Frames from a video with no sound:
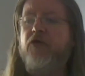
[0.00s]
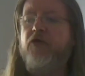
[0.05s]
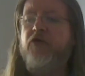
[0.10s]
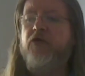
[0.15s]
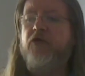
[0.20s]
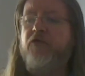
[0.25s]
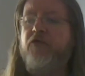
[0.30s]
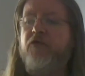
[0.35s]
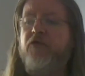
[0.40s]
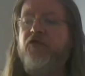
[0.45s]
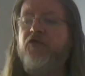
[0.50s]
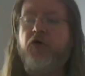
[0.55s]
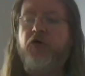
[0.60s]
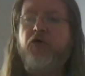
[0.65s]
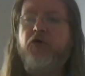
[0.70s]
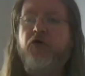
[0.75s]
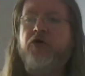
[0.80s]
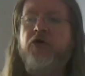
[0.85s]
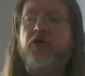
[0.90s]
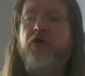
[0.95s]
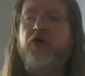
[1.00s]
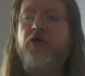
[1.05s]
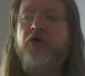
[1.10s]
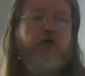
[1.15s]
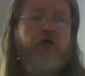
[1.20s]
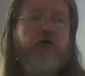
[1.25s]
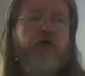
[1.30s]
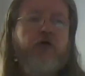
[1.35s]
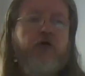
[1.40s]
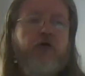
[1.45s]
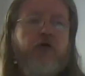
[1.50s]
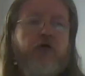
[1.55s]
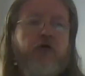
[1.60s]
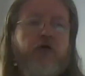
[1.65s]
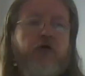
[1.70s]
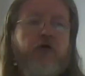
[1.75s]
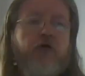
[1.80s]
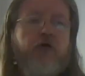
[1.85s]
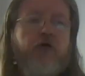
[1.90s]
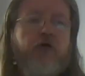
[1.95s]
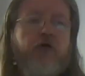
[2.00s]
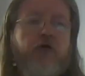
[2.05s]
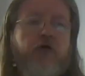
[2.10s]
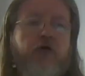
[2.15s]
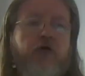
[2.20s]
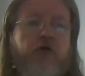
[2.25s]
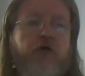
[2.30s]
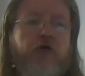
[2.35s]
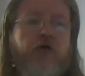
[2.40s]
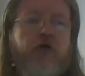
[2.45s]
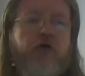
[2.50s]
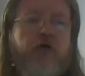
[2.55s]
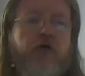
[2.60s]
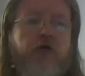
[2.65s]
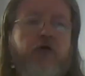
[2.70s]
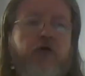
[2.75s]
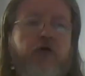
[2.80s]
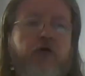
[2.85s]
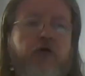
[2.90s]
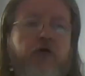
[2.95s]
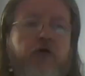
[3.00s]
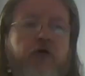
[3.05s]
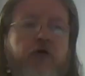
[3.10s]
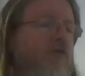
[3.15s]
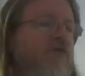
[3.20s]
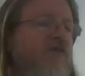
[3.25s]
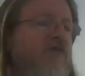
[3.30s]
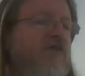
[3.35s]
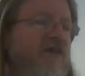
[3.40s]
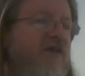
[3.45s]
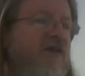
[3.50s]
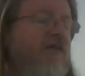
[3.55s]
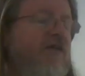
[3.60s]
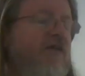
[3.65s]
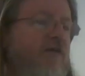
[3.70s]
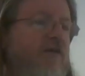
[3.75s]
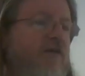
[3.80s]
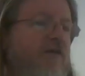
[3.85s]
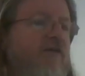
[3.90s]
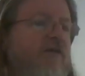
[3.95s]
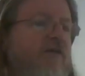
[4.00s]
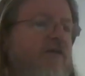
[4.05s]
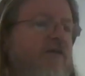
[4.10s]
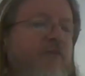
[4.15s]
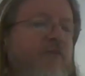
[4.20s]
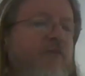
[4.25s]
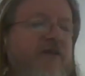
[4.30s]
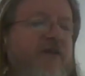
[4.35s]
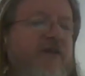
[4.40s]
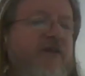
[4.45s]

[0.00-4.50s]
of your phone, or save them on a paper somewhere. You'll see a little bit